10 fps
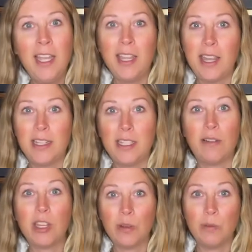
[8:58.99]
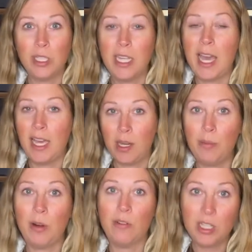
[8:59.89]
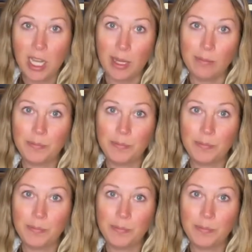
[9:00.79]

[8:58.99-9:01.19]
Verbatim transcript: that stuff can really add up over time.